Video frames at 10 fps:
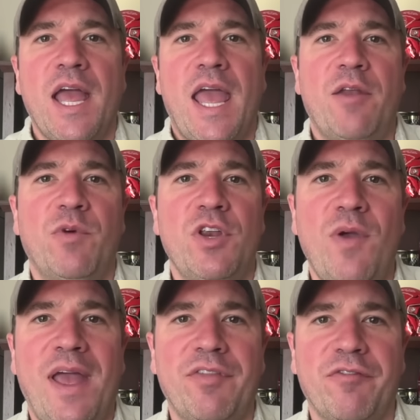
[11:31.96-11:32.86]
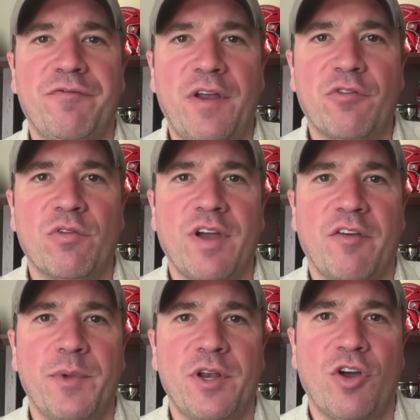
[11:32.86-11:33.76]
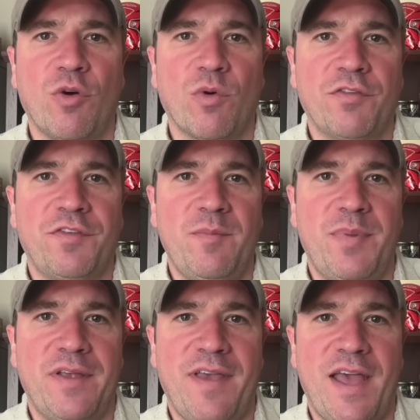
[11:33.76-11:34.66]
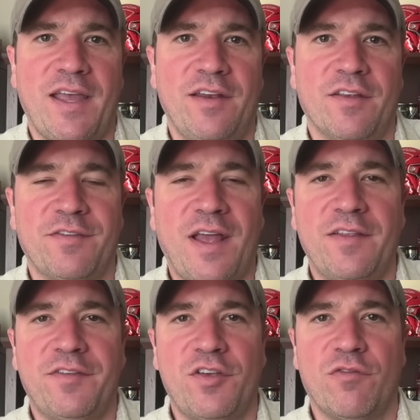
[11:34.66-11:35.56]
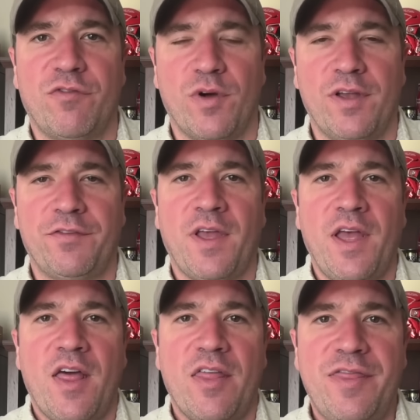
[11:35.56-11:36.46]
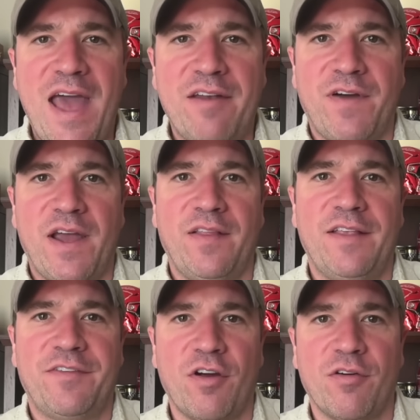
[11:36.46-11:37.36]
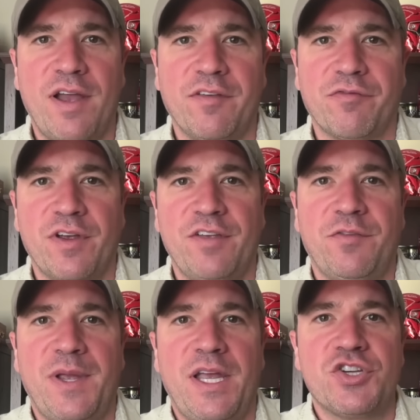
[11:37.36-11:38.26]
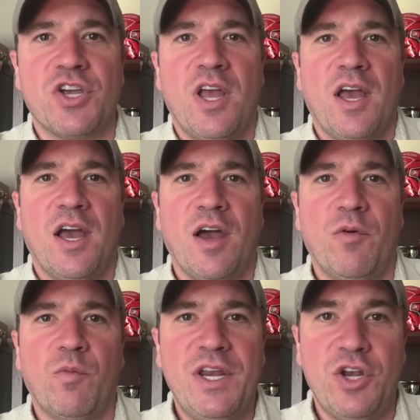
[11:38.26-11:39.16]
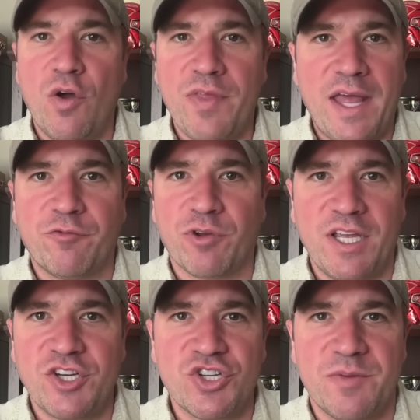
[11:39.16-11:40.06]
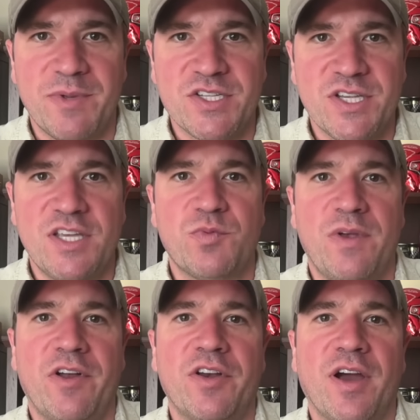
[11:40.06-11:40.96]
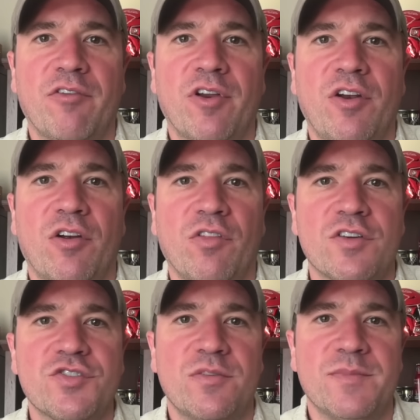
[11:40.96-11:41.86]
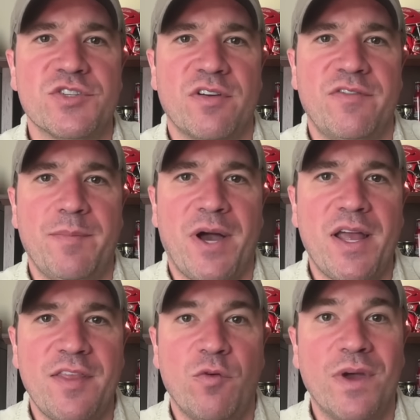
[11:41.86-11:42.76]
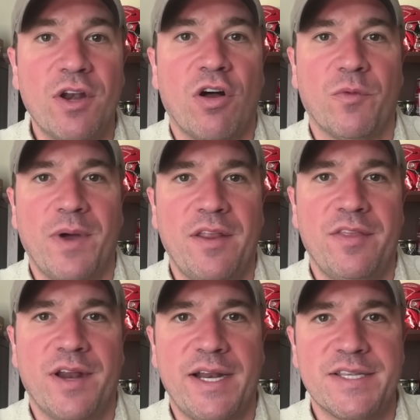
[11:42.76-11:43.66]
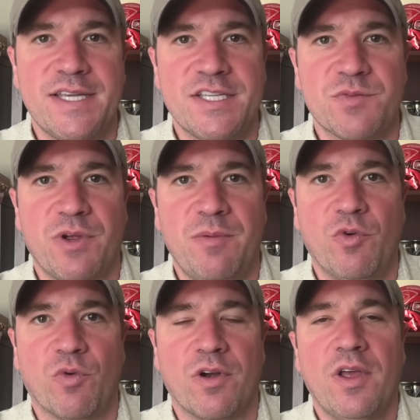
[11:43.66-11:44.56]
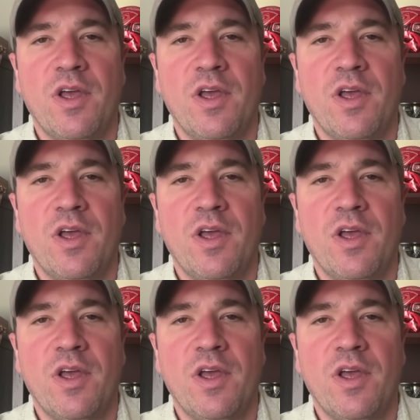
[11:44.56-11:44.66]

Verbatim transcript: Mm-hmm. And when you have the federal government coercing big tech into silencing your voice, that violates our right to free speech. Uh, we know that relationship exists. We've uncovered it in our lawsuit, Missouri v. Biden, that went all the way to the United States Supreme Court